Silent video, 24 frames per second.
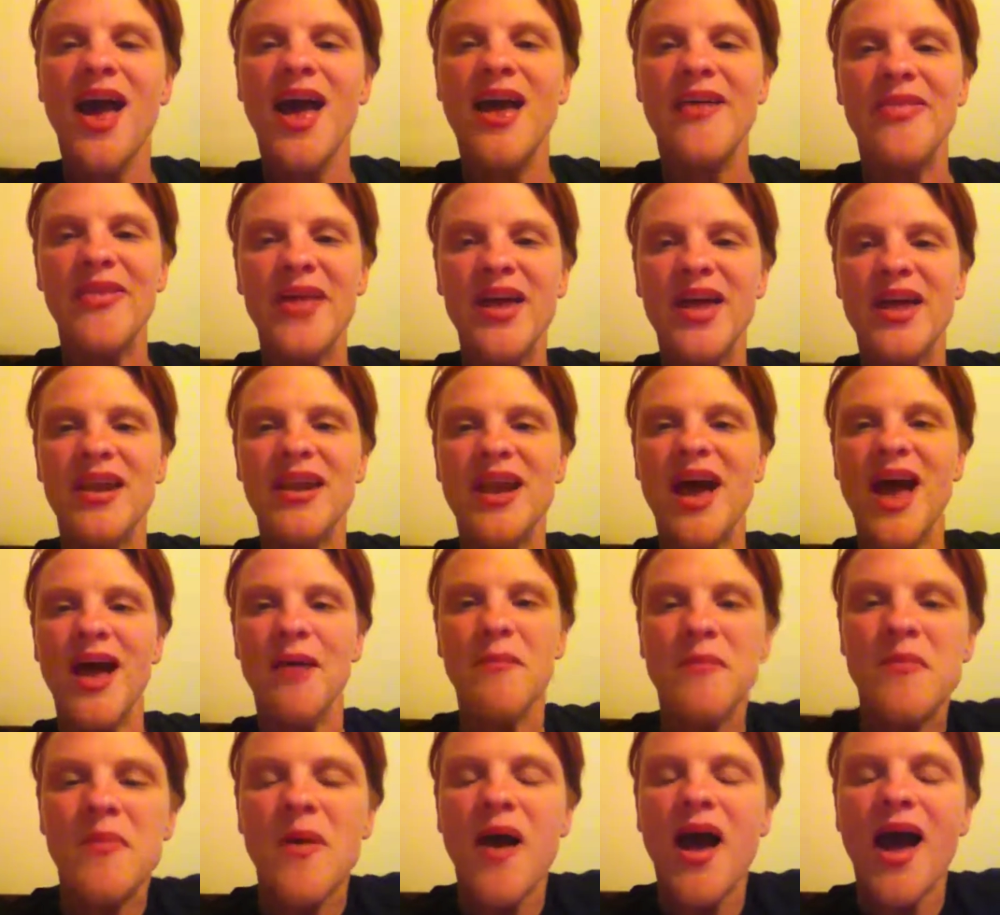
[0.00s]
And then
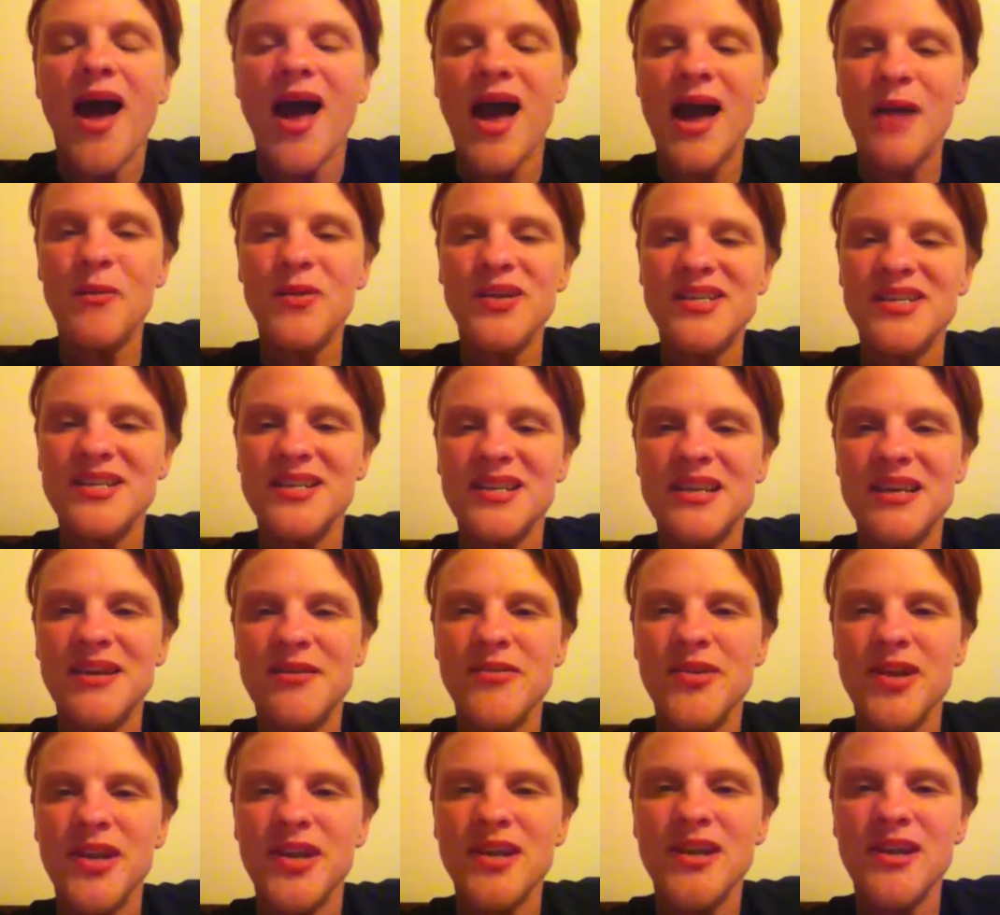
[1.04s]
I, I
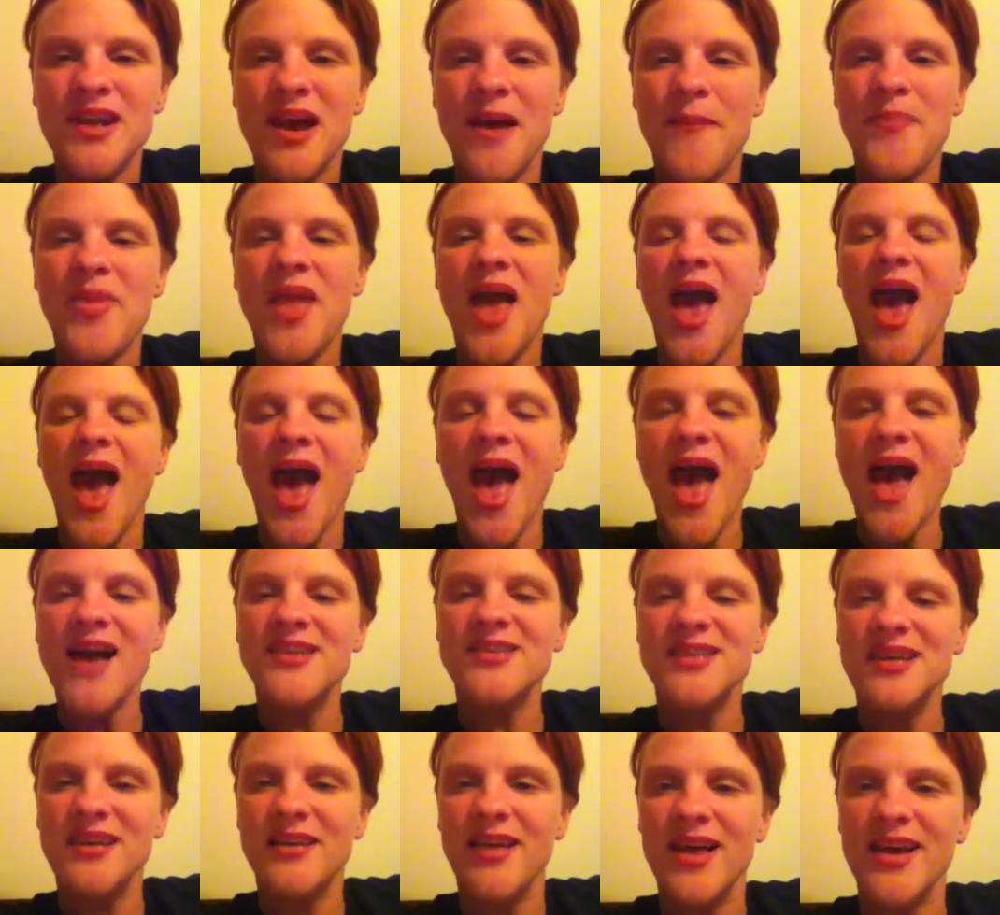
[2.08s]
wasn't even um,
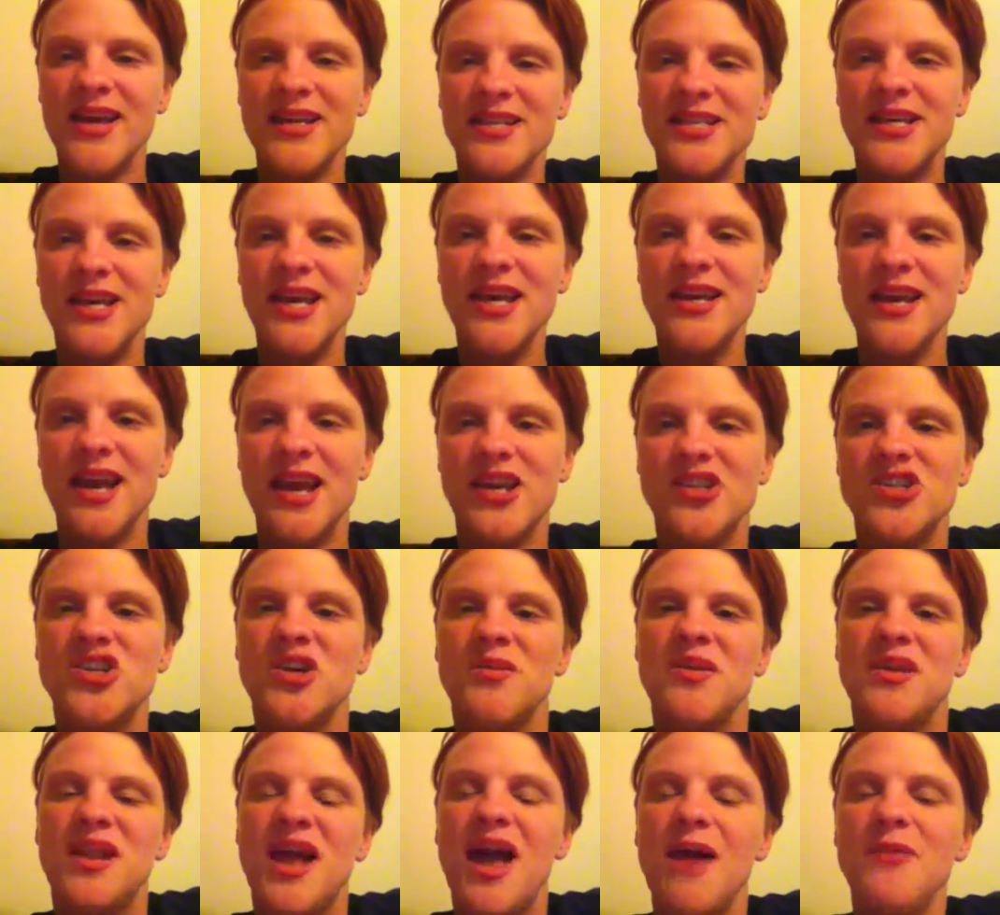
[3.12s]
acting like a teenager.
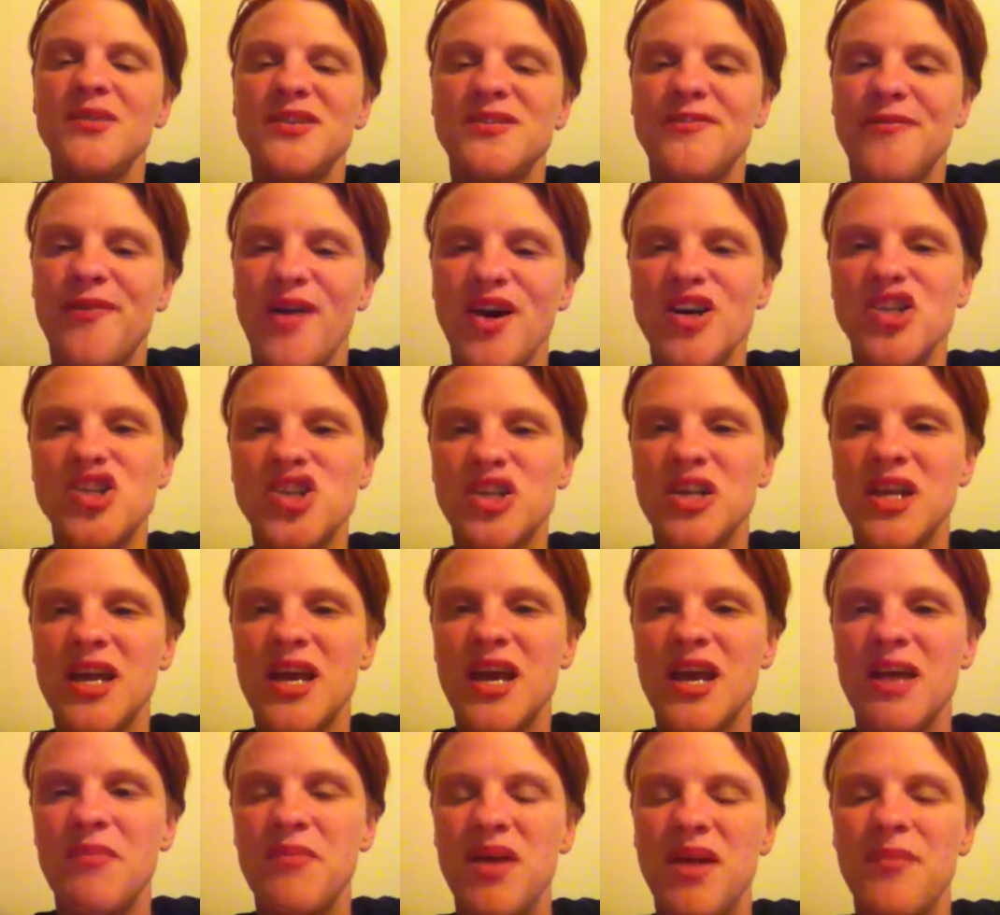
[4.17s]
I mean, I was
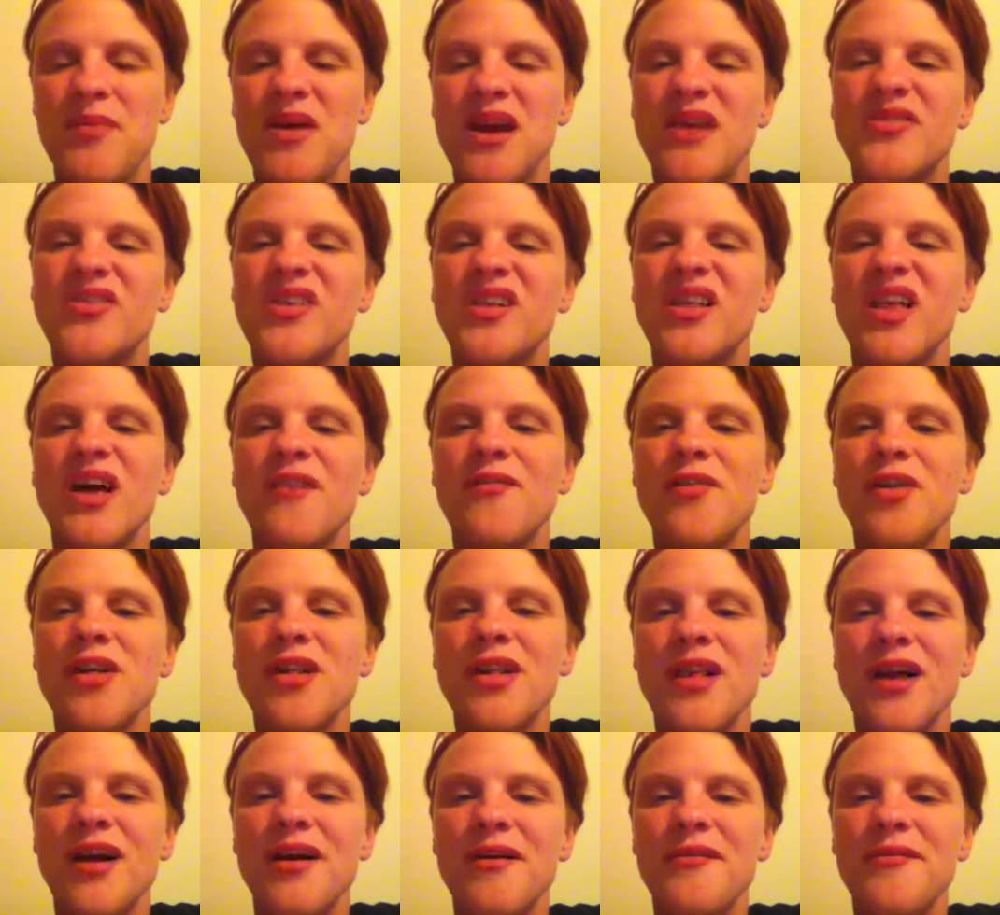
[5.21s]
functioning maybe at the
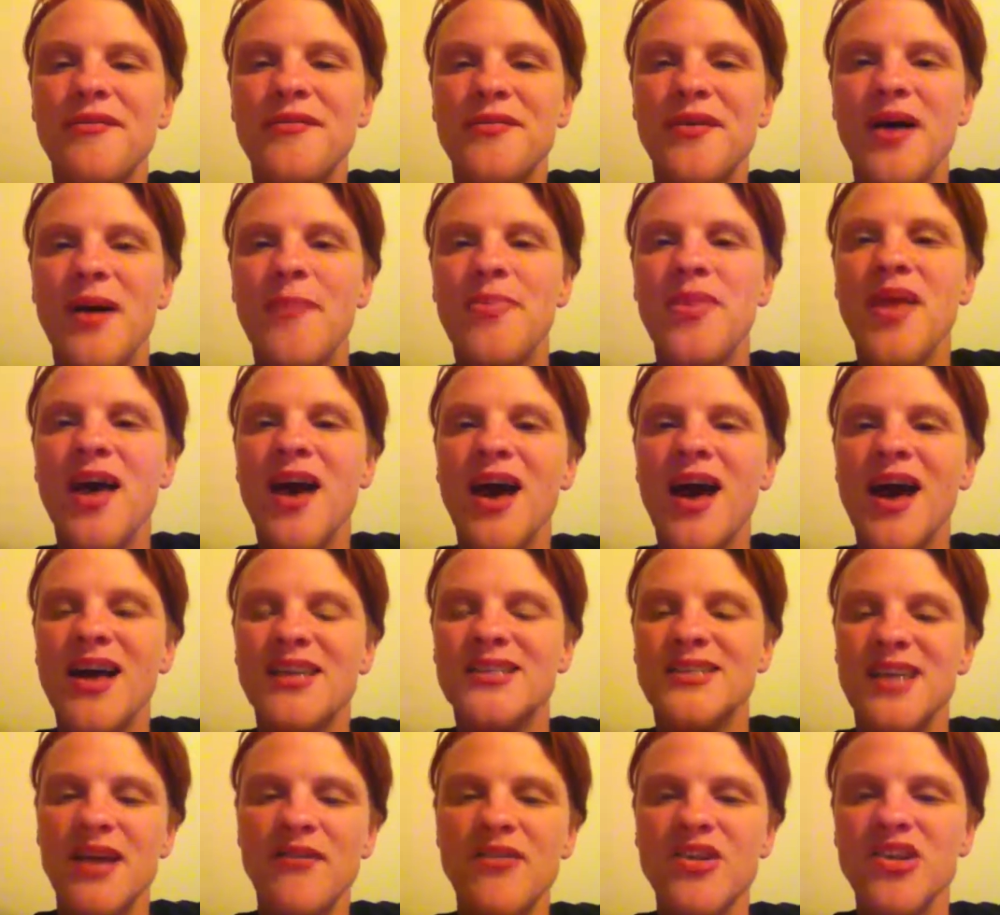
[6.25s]
level of um, a
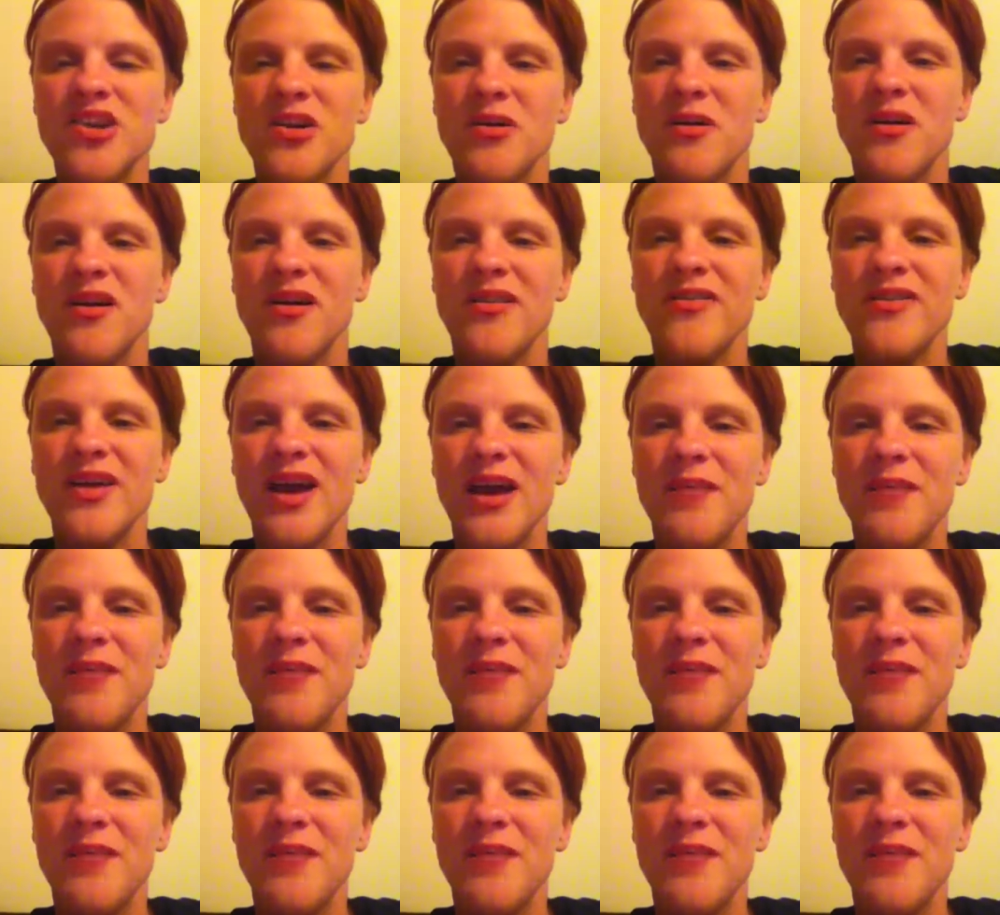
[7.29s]
seven year old.